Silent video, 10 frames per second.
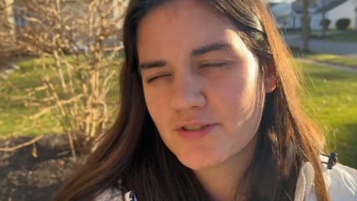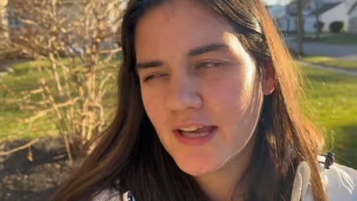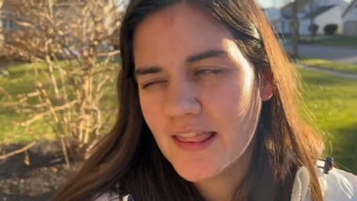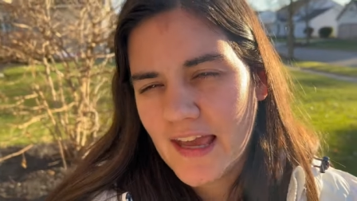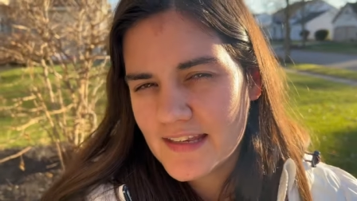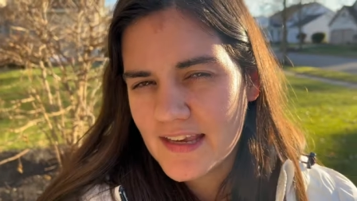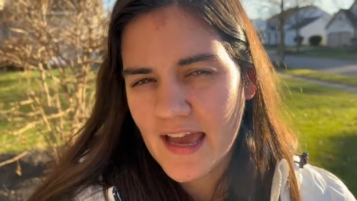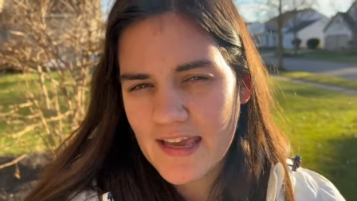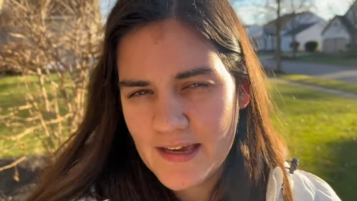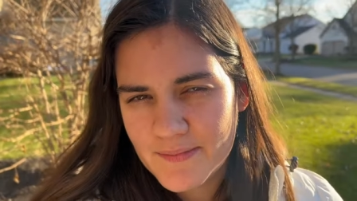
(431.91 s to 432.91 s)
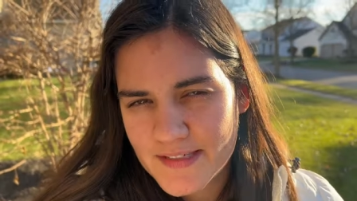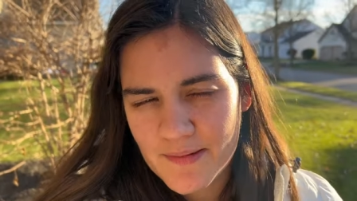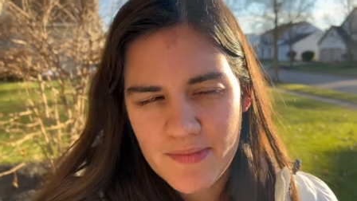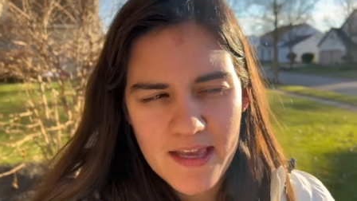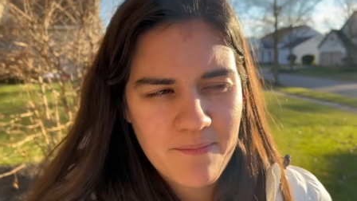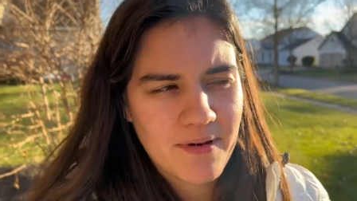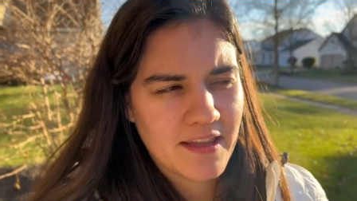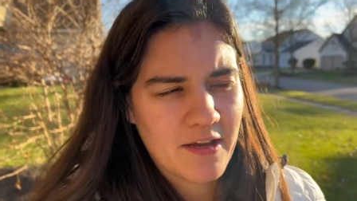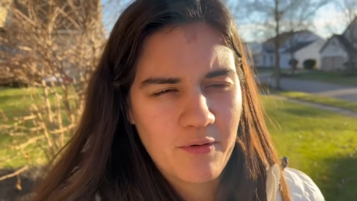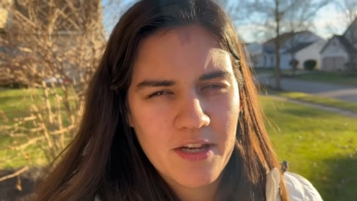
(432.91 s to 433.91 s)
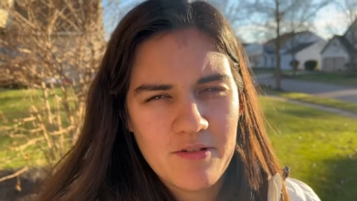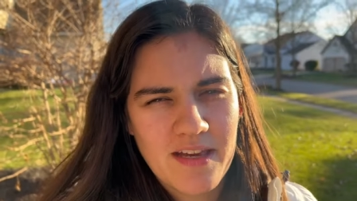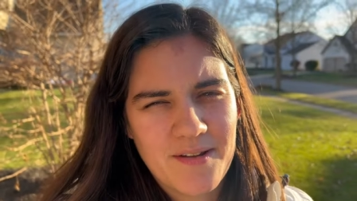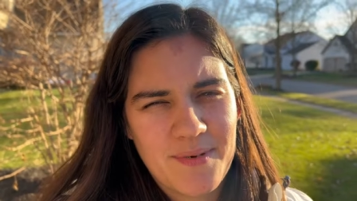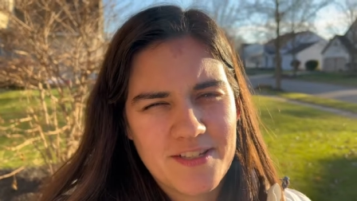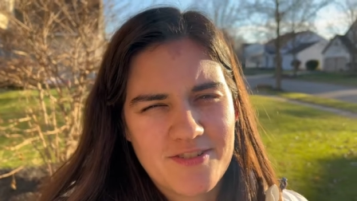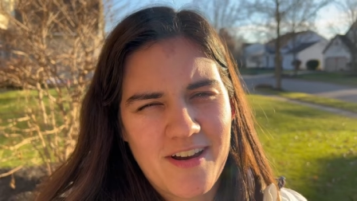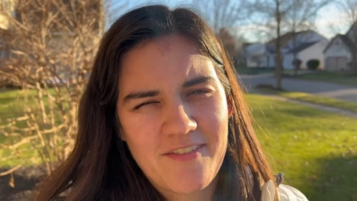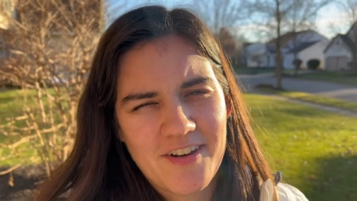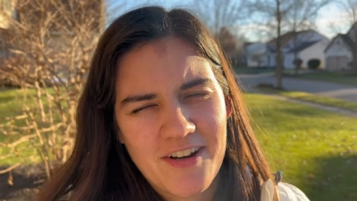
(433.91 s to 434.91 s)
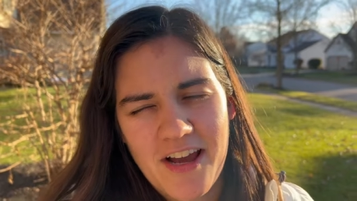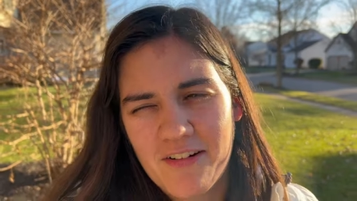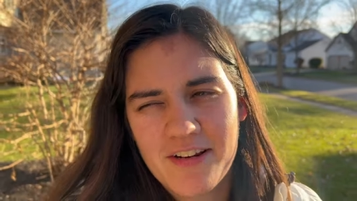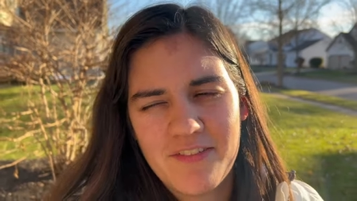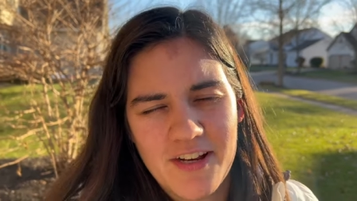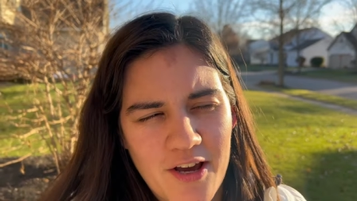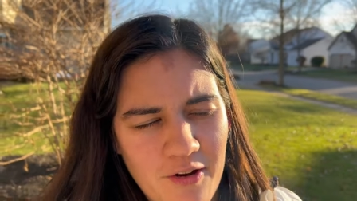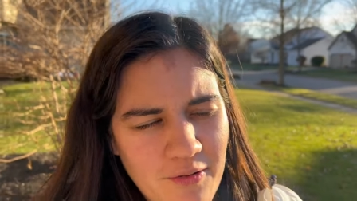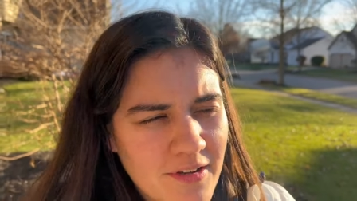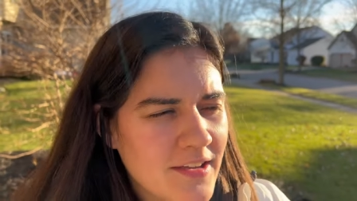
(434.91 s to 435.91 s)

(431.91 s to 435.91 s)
So I'd like to get him something, but like, what do you get a bus driver? I don't even know.